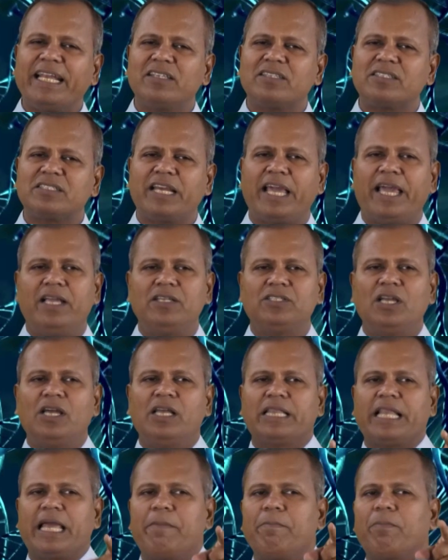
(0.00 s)
stage,
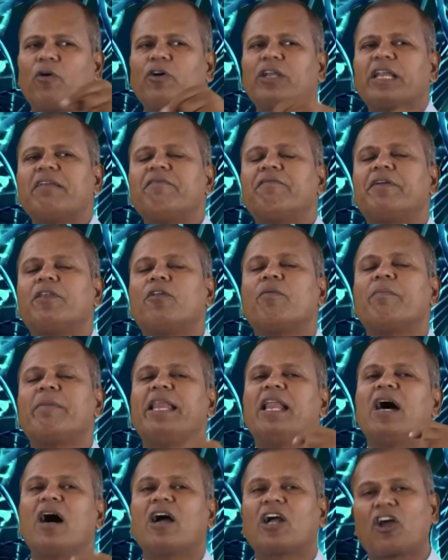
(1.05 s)
the important
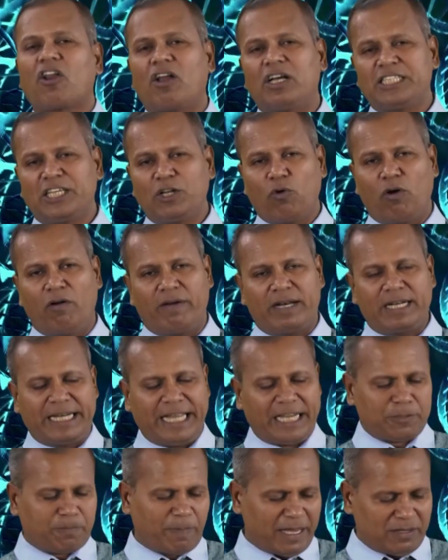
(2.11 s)
phenomena crossing over
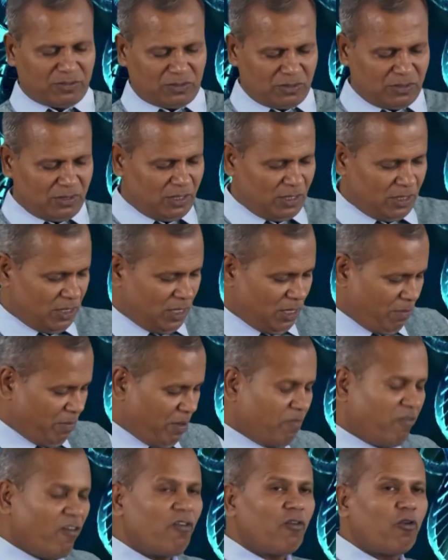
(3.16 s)
takes place.
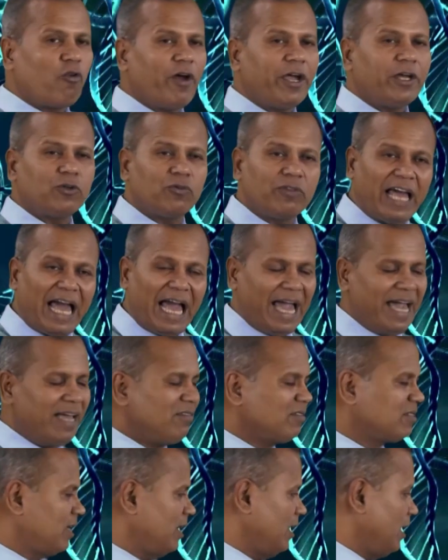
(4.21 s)
Before going to the
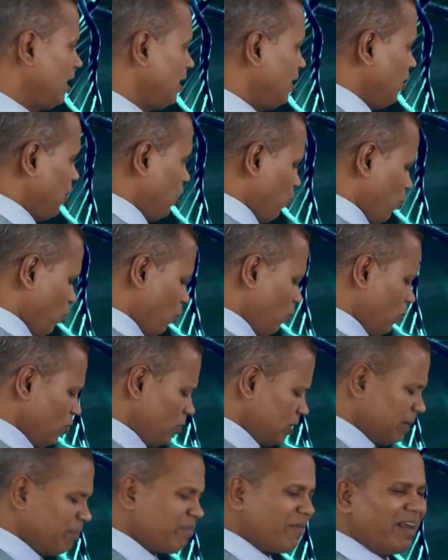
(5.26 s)
answer, you know
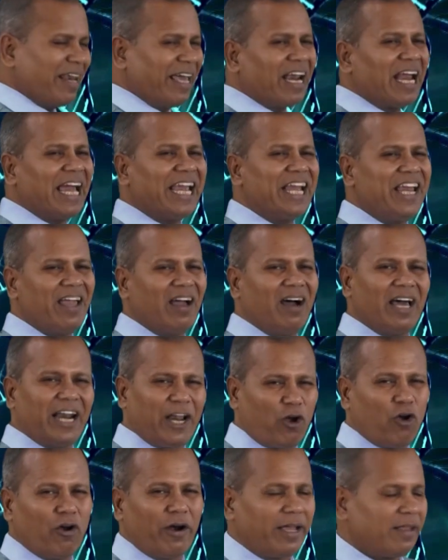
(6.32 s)
some clear idea
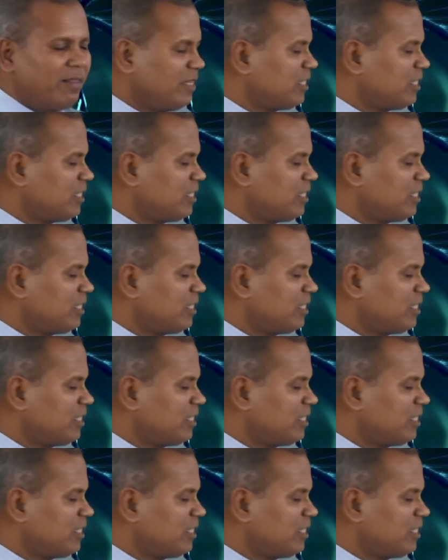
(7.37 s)
regarding this